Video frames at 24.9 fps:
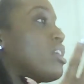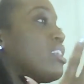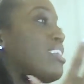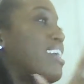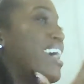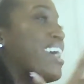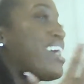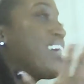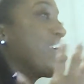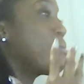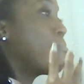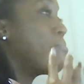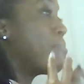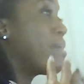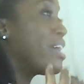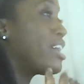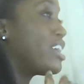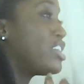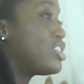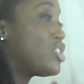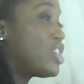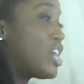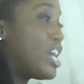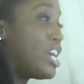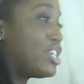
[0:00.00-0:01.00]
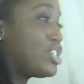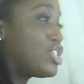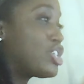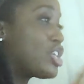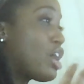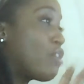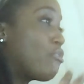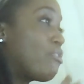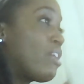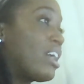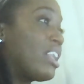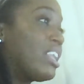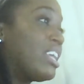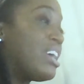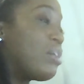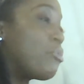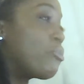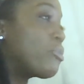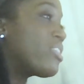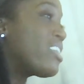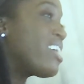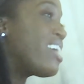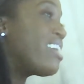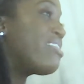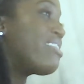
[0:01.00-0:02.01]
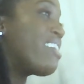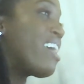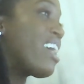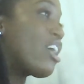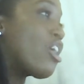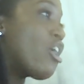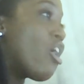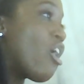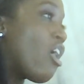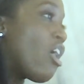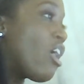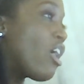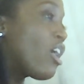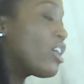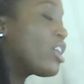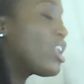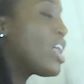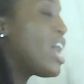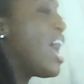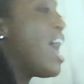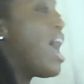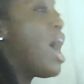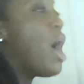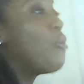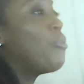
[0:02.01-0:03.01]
the client can make a change directly within that card.